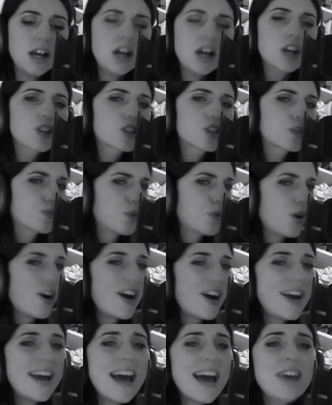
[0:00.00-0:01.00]
Cause
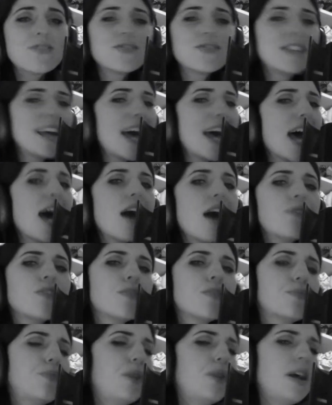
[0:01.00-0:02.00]
boy, I've
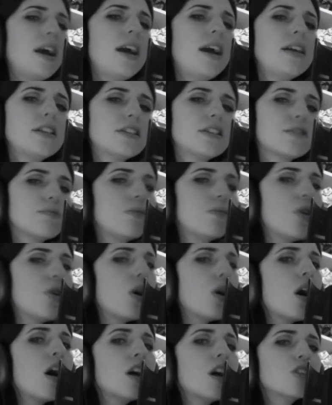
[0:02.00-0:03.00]
never been
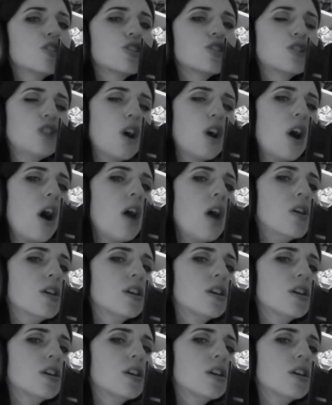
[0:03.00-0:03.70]
more sure